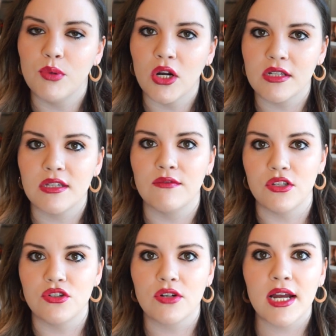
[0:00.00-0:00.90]
parts of
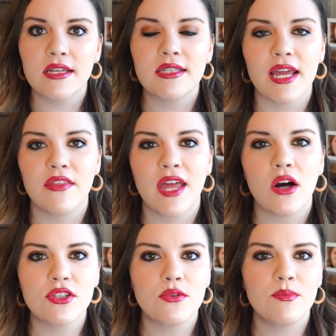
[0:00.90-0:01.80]
the dress, and they
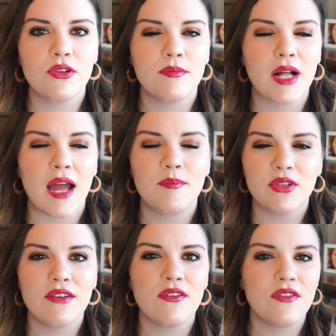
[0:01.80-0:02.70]
also build, I
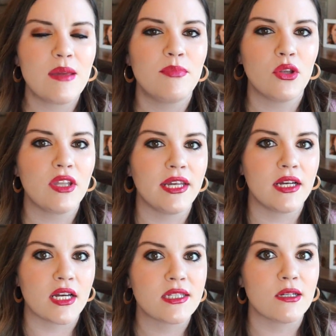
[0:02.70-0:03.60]
believe that they build like
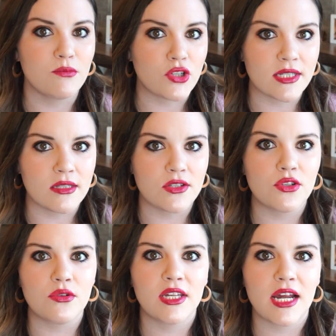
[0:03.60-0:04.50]
custom dresses, so
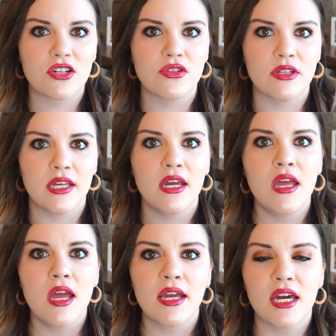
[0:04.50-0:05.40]
you can actually
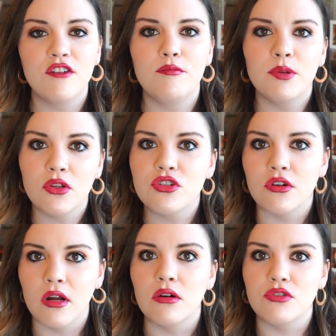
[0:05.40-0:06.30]
kind of build
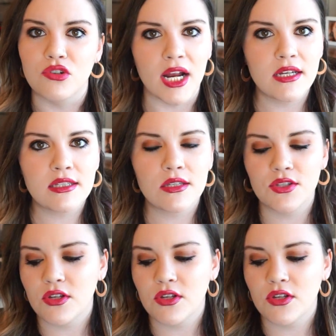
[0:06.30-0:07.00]
your own dress.